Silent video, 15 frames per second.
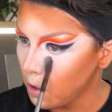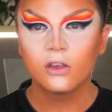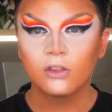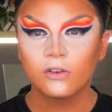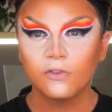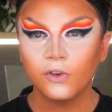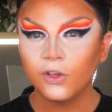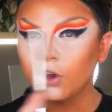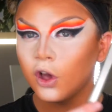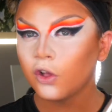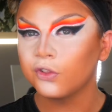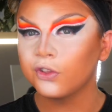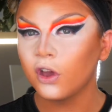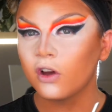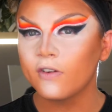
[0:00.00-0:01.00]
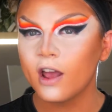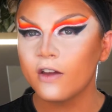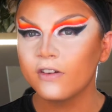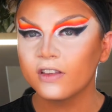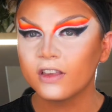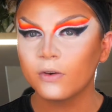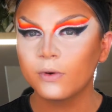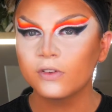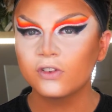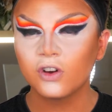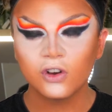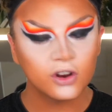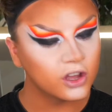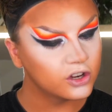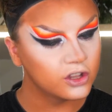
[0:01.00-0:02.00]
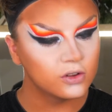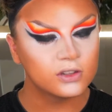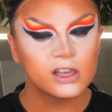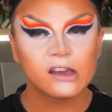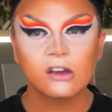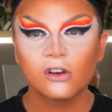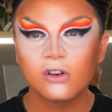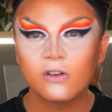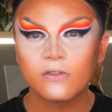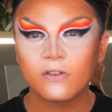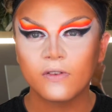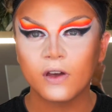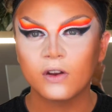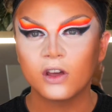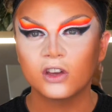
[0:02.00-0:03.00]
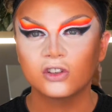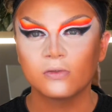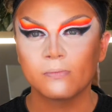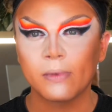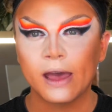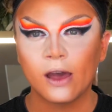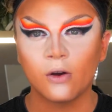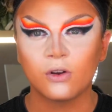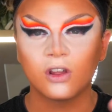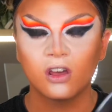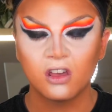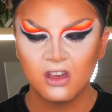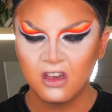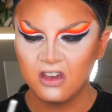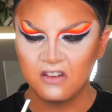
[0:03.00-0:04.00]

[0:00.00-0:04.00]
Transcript: So for the contour areas that we've done, I do take another foundation powder.